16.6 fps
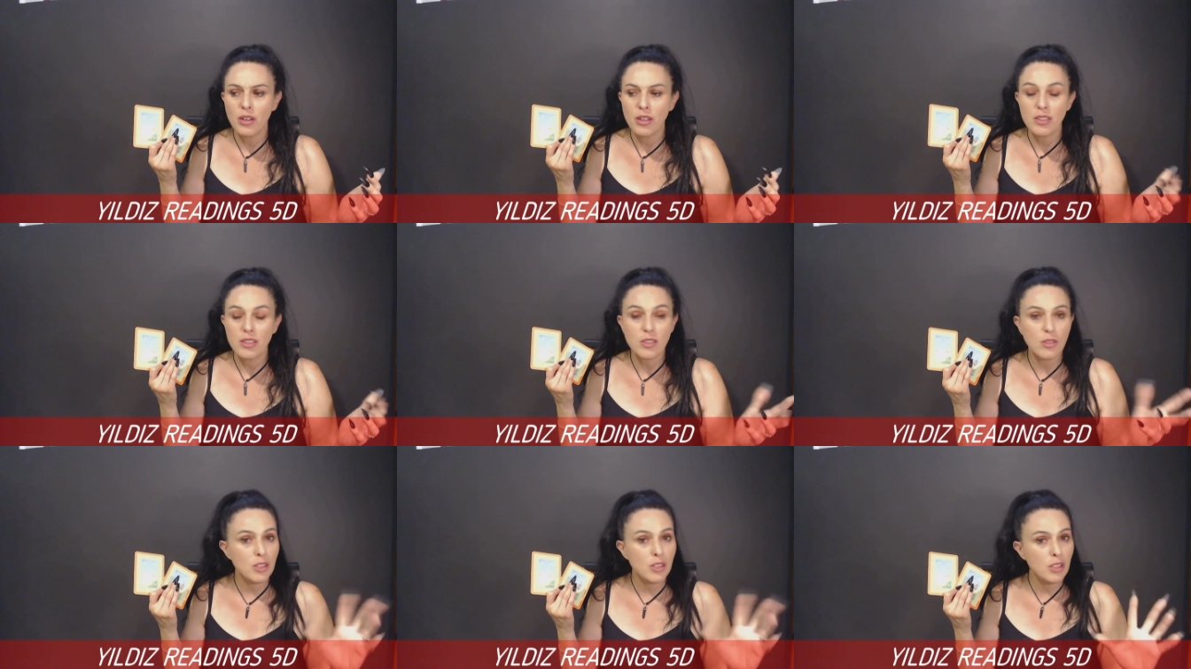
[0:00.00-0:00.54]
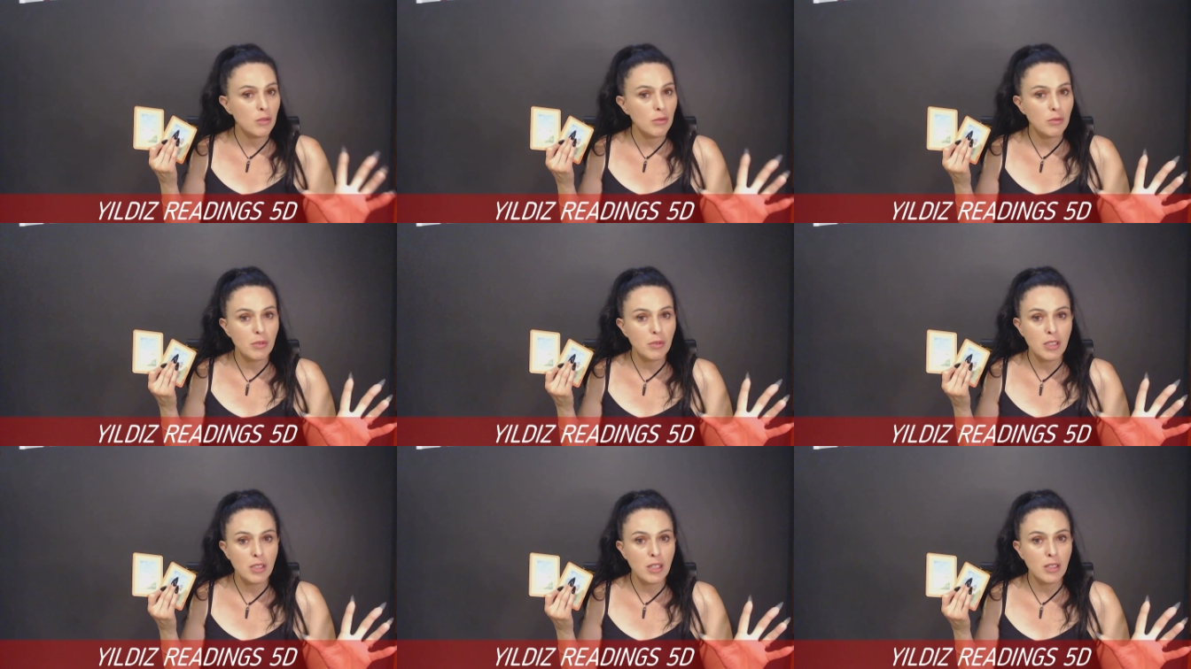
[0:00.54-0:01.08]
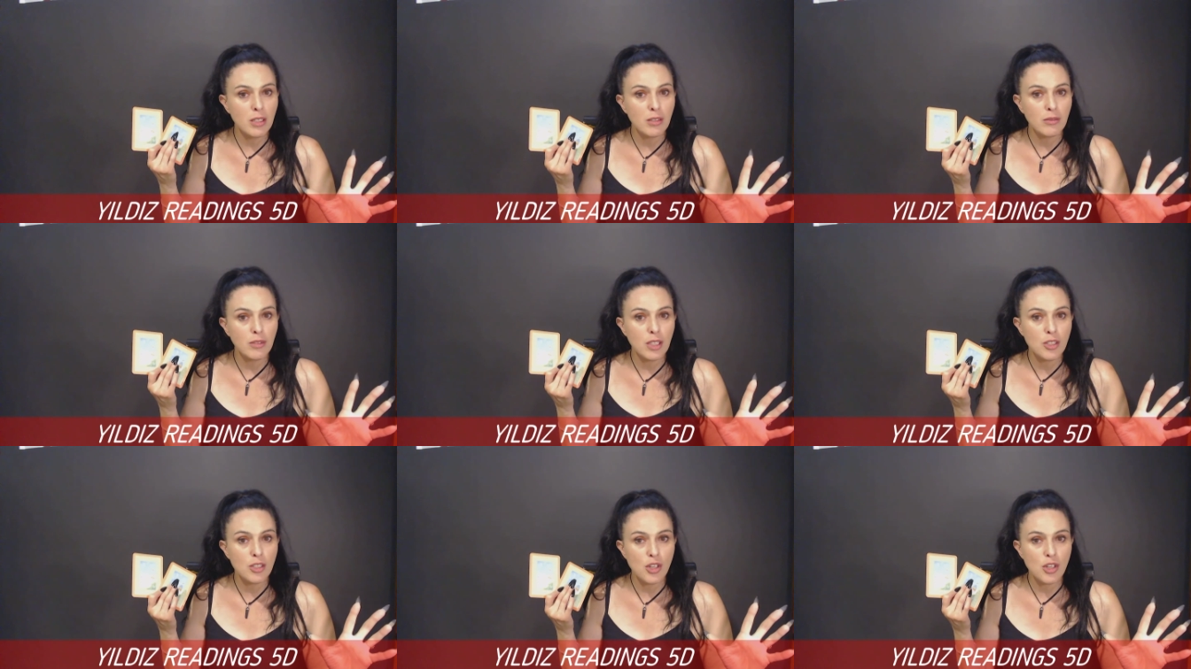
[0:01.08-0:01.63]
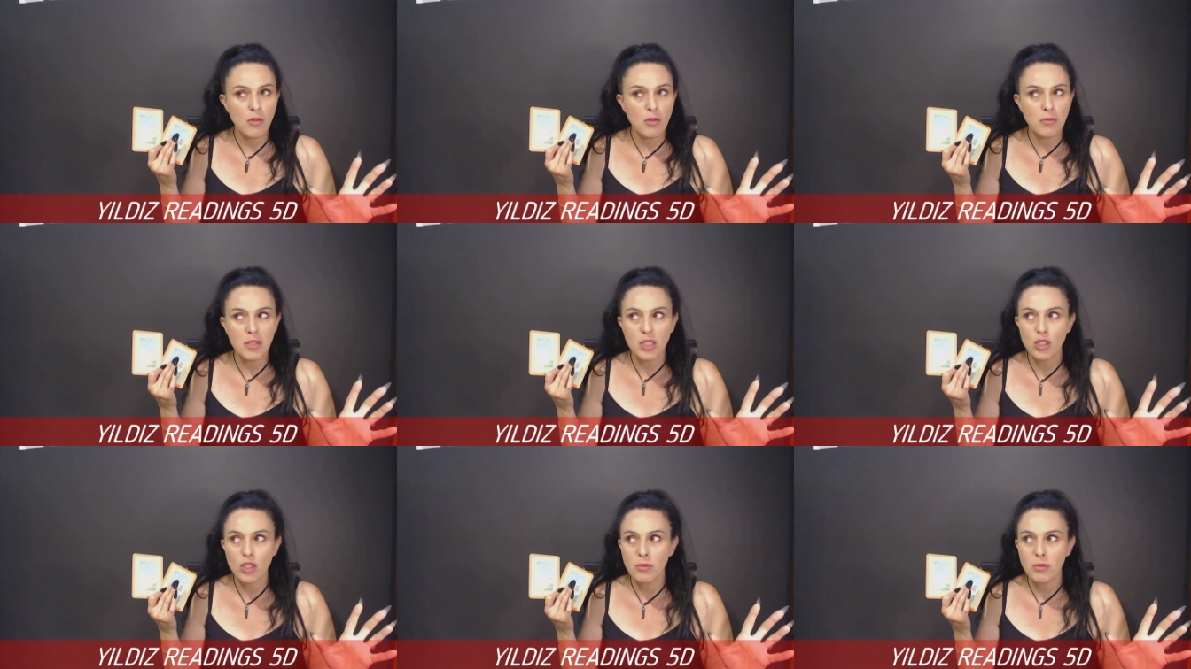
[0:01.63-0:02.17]
It's on the tip of my tongue. They're showing me
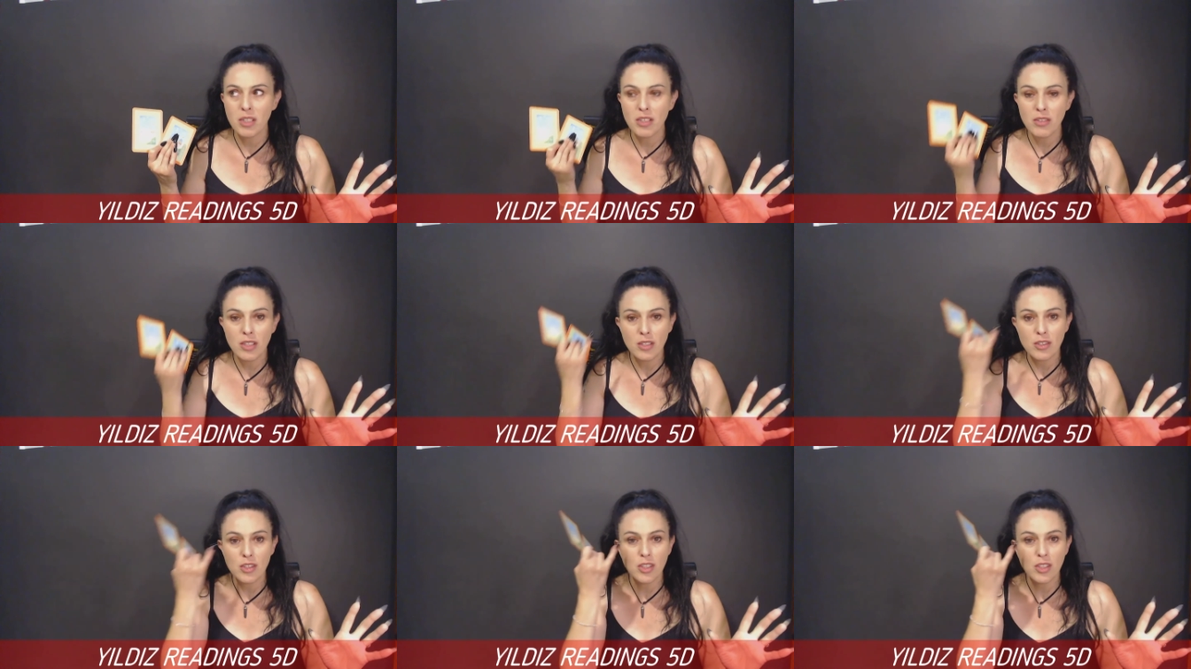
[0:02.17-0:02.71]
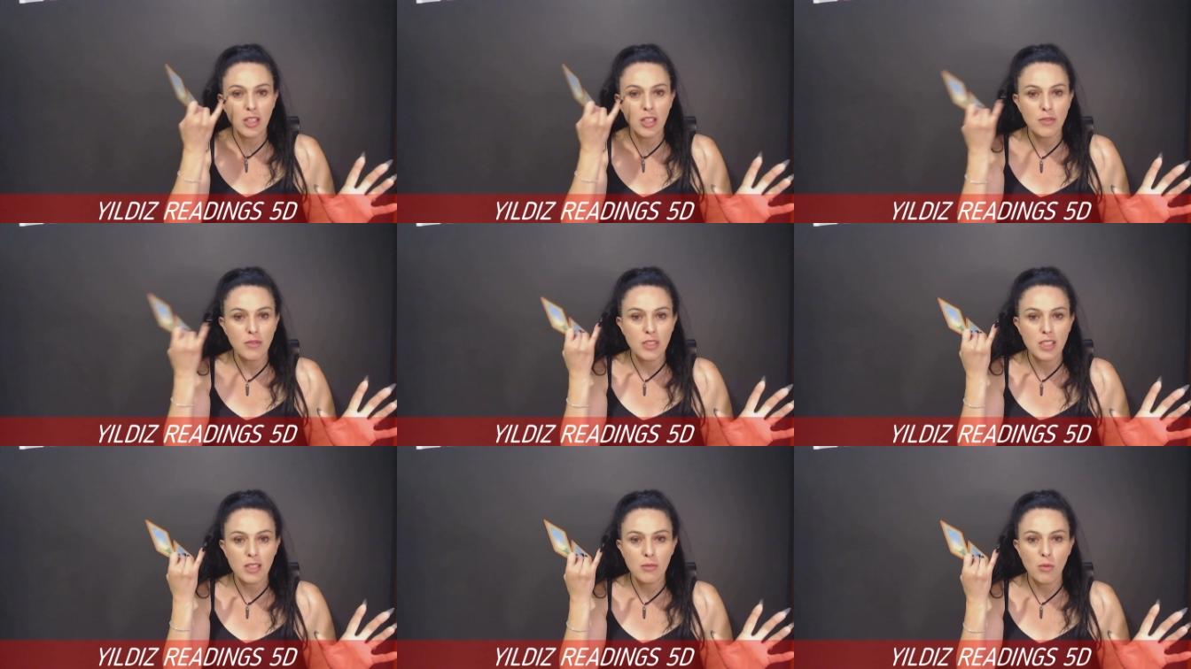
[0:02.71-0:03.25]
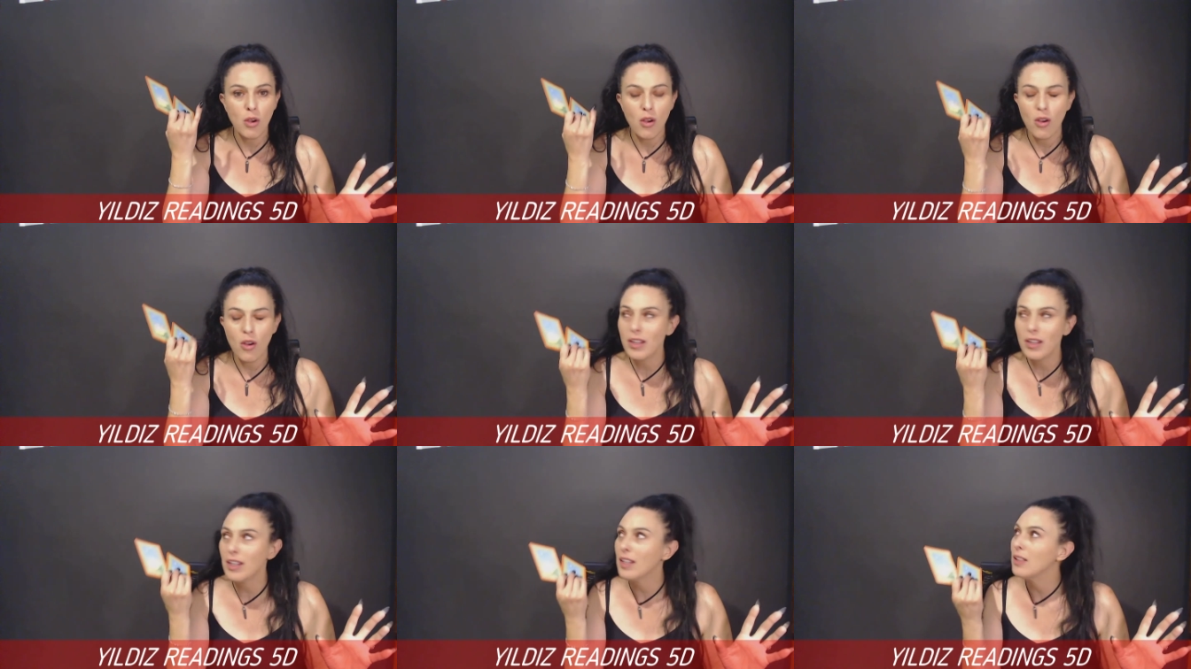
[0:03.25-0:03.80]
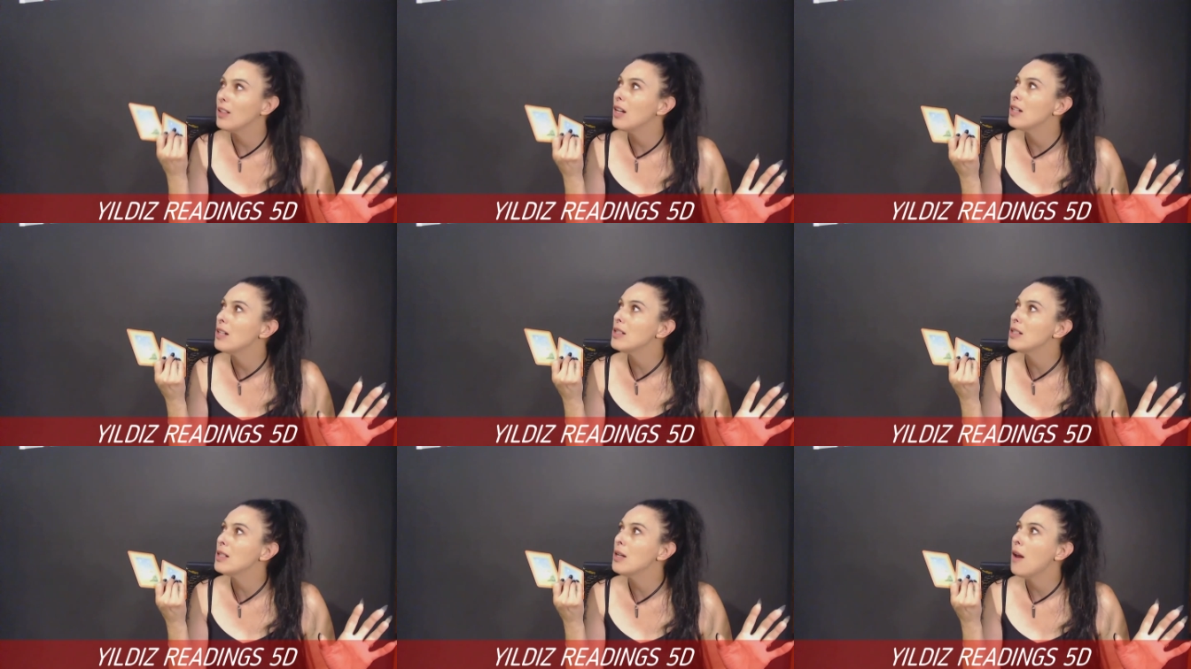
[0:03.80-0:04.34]
too many things. You can even see my eye getting
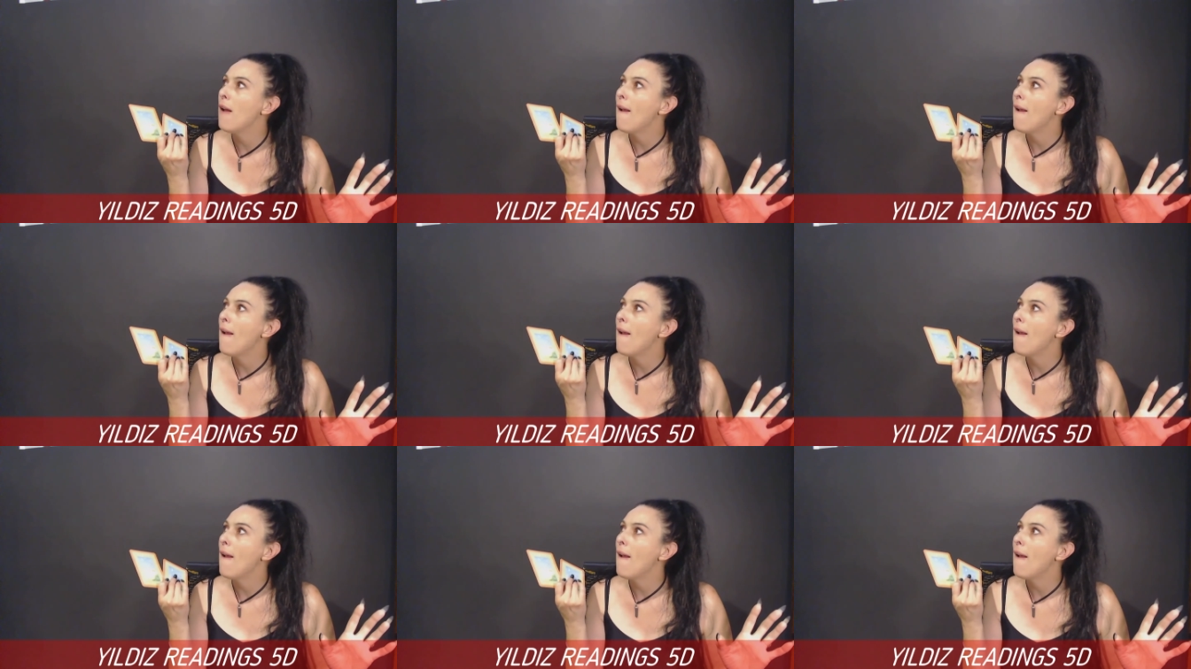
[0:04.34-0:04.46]
lazy.